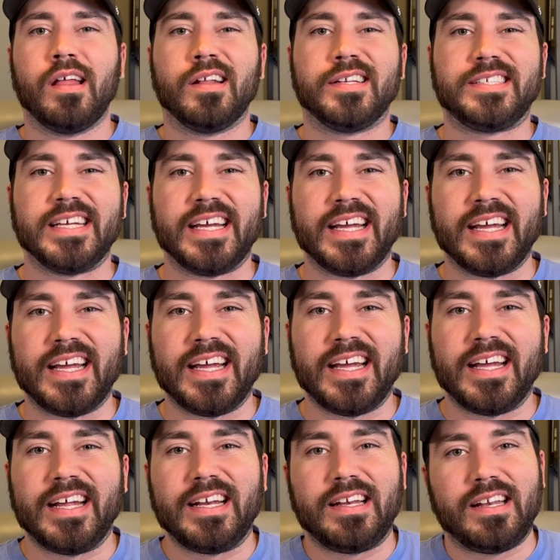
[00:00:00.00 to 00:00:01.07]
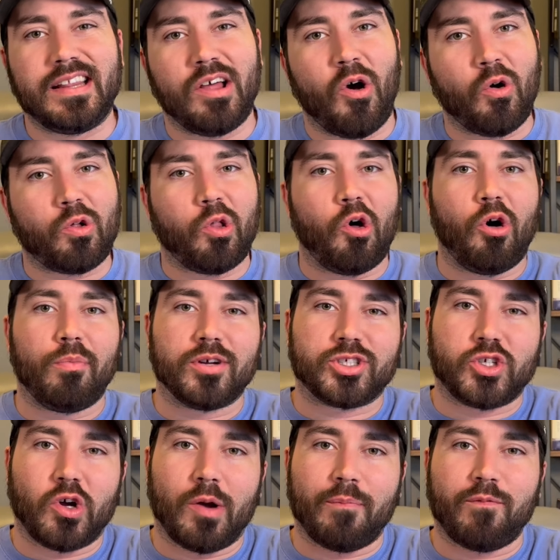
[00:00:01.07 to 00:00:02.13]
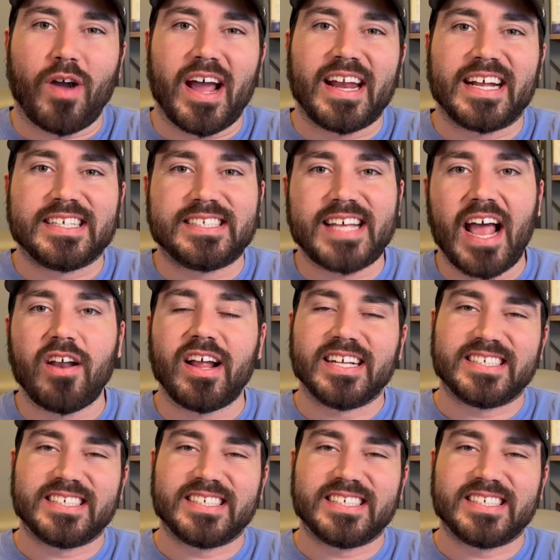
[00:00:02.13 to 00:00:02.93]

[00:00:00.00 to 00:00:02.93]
Did Oklahoma show up Friday, Saturday?